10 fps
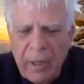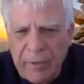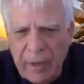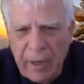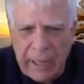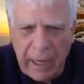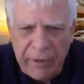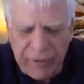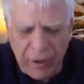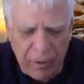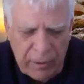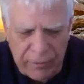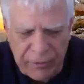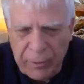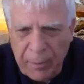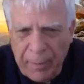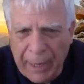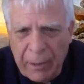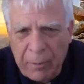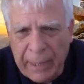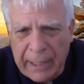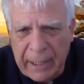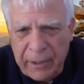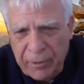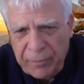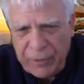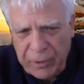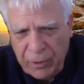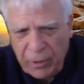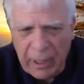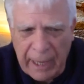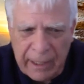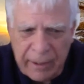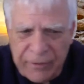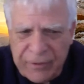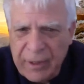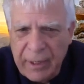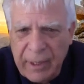okay, so the biomedic, your clients